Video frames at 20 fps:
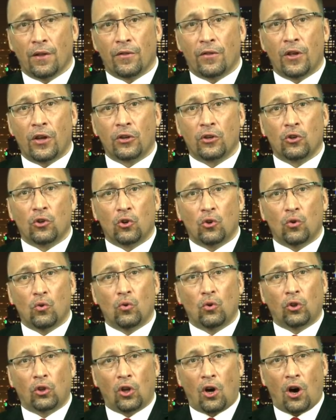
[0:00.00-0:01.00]
the
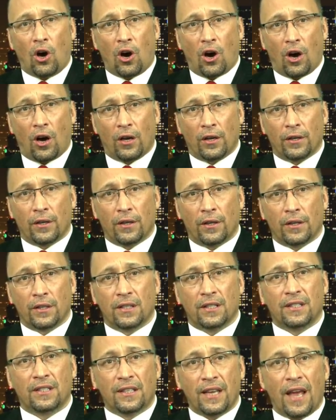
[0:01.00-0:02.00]
new law
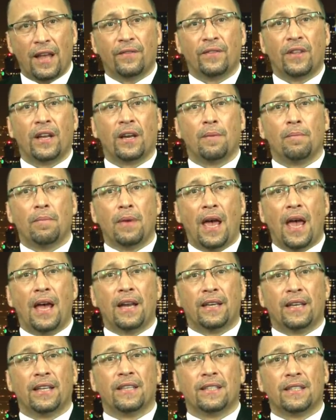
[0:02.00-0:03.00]
said that a
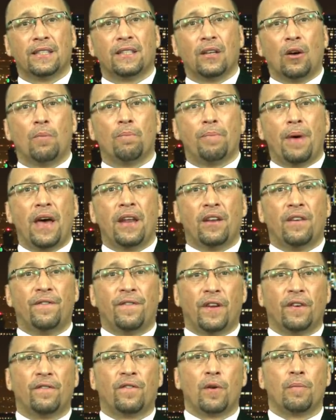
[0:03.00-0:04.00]
man can still
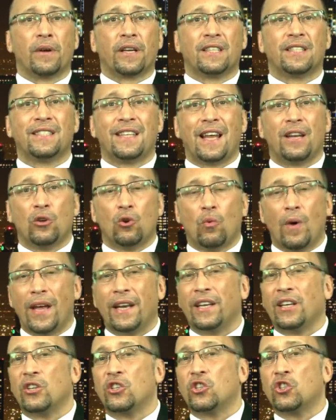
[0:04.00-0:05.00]
benefit from
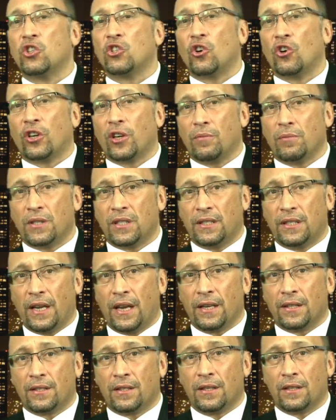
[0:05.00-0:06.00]
extenuating
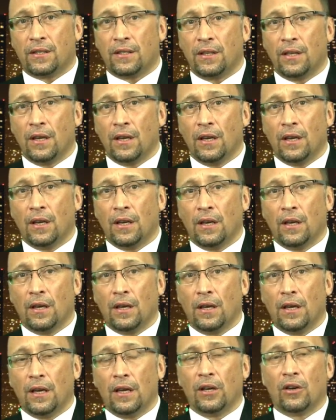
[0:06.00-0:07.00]
circumstances
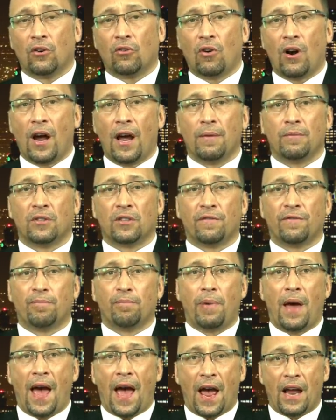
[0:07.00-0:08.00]
in crimes
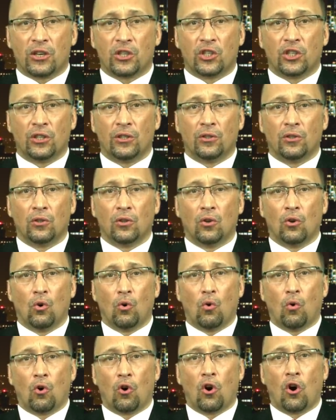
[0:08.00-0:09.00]
of passion
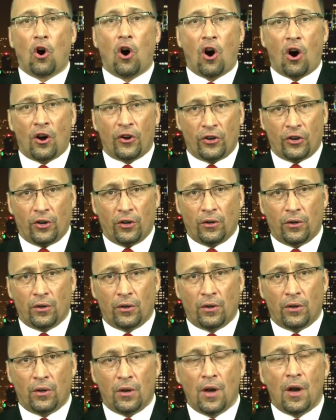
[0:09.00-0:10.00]
or honor,
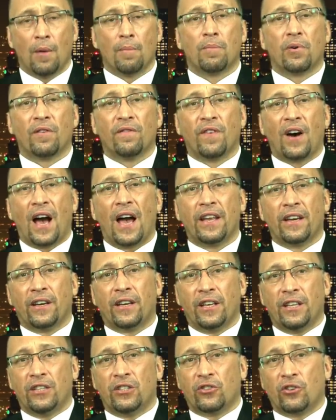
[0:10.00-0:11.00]
provided
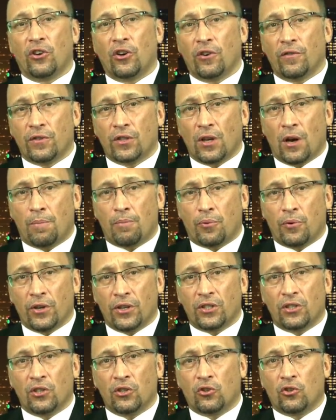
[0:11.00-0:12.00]
he serves a
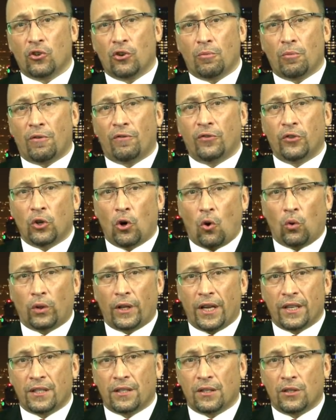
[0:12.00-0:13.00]
prison term of no
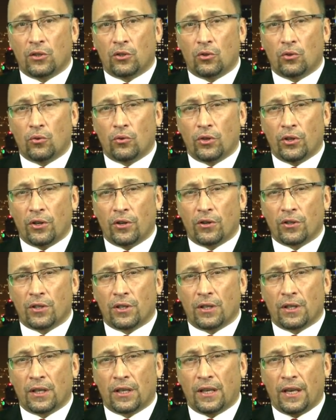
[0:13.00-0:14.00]
less than two years
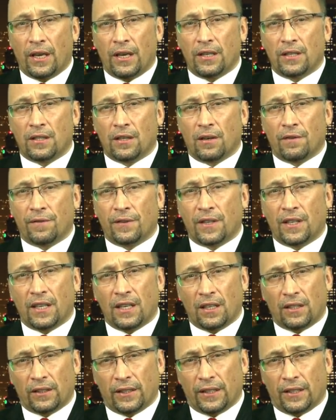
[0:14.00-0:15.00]
in the case of
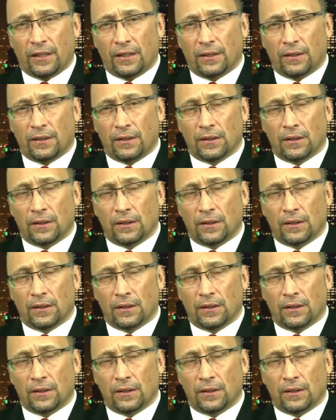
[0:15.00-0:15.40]
killing.